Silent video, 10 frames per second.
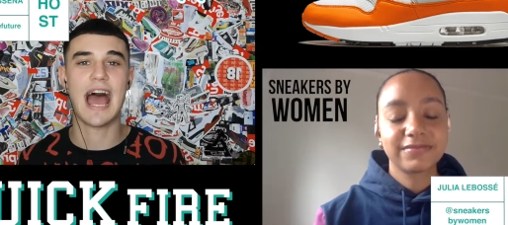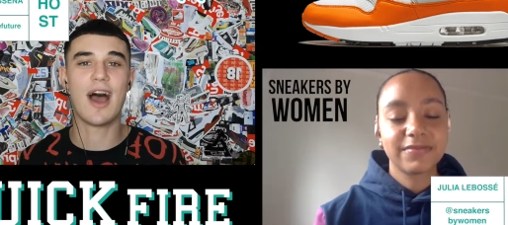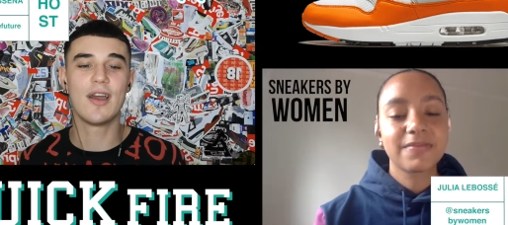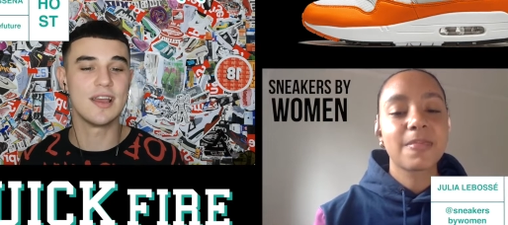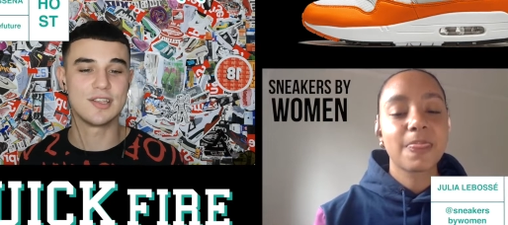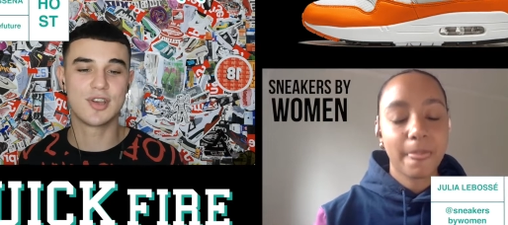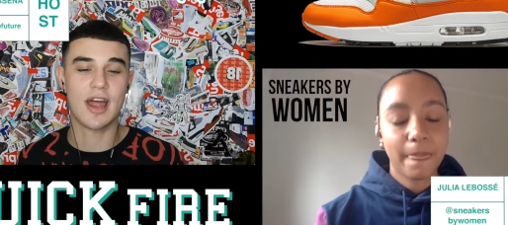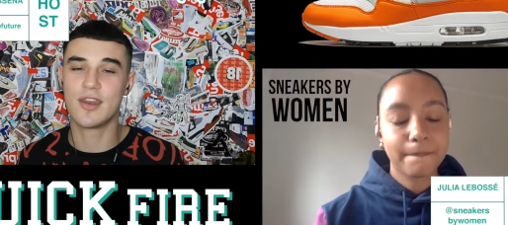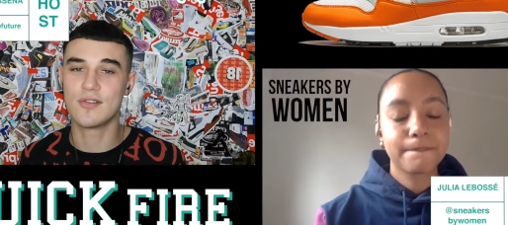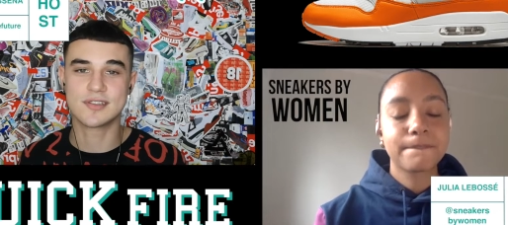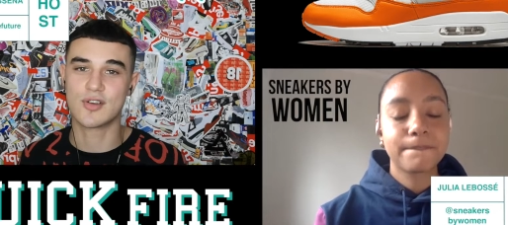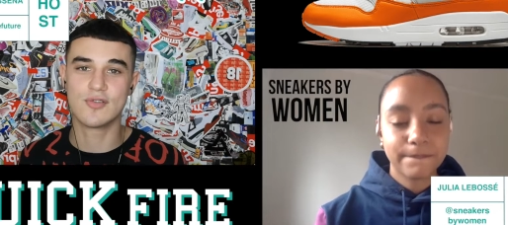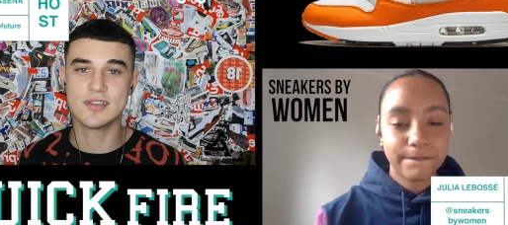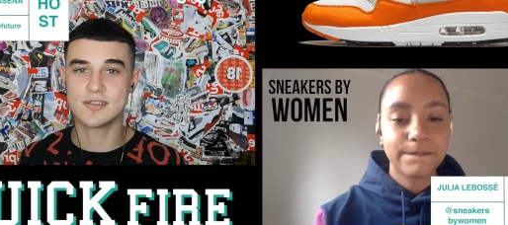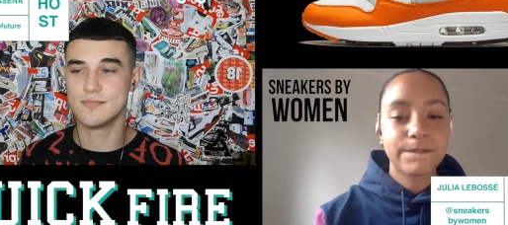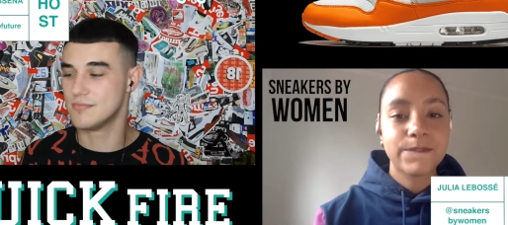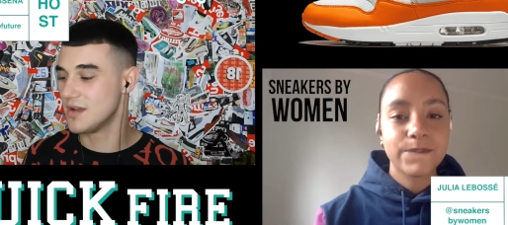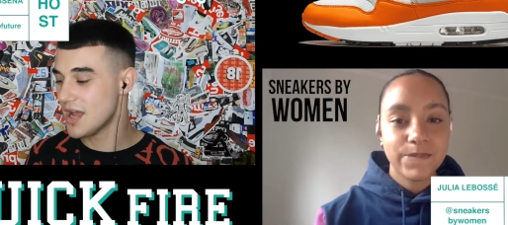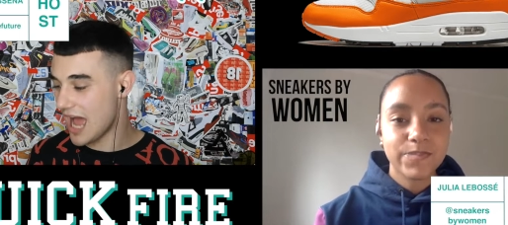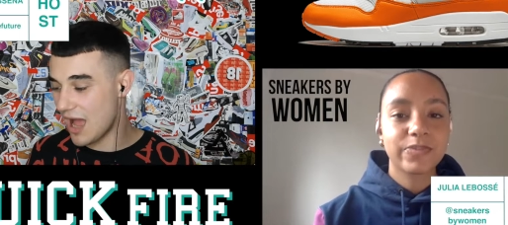Speaker 1: out here trying not to crease him.
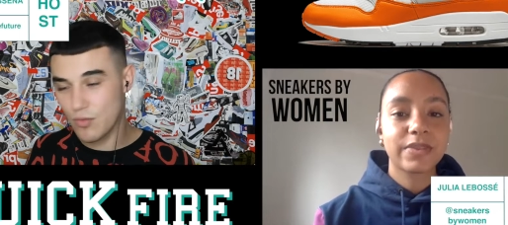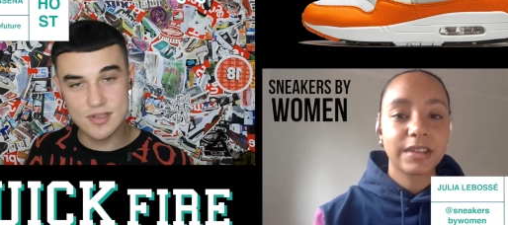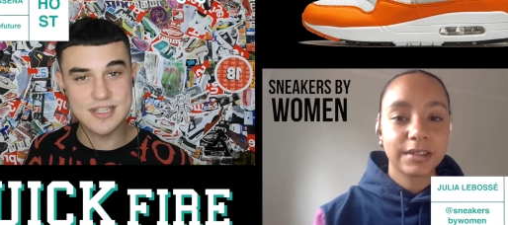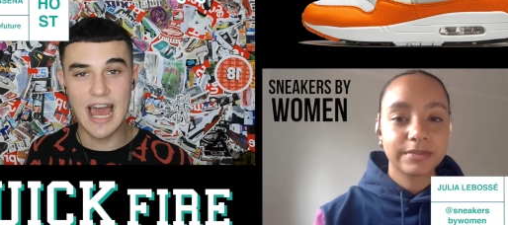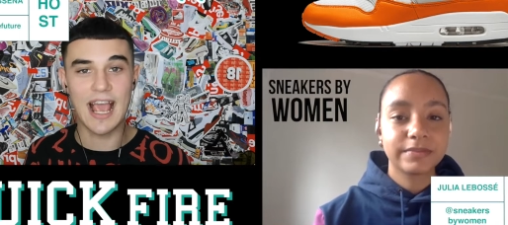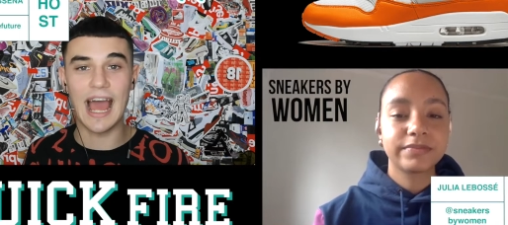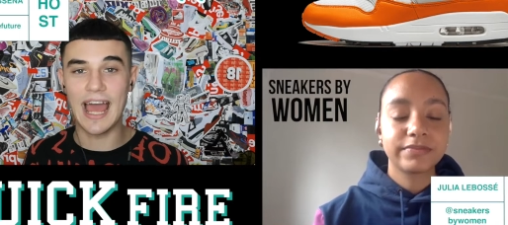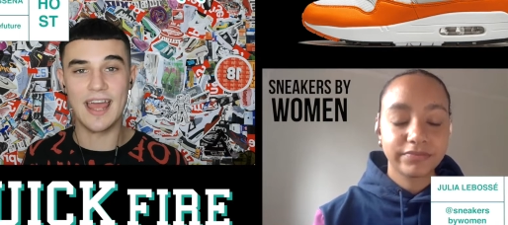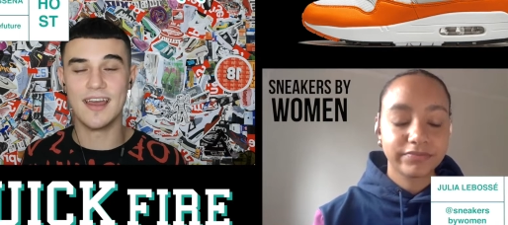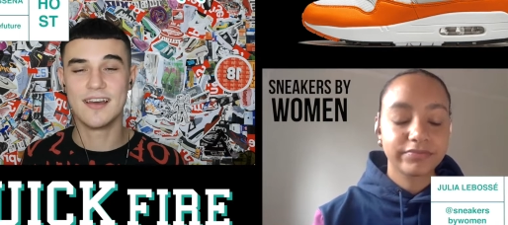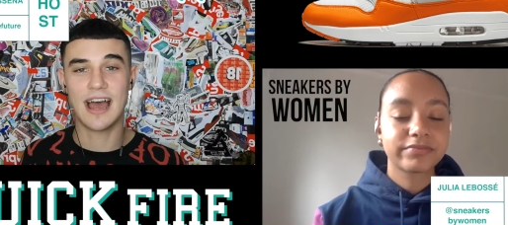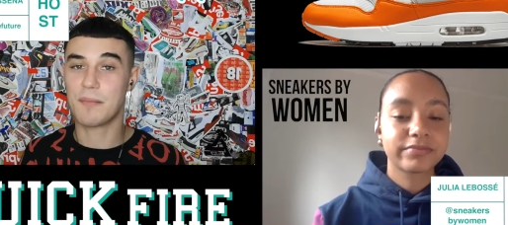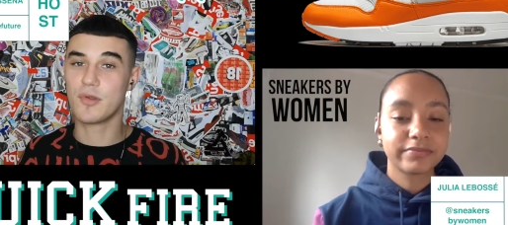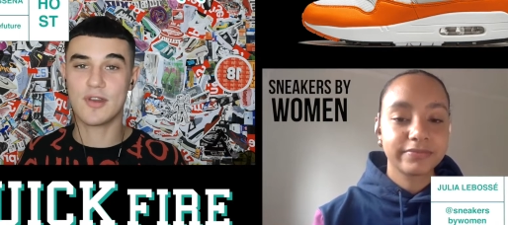I was that guy. I'm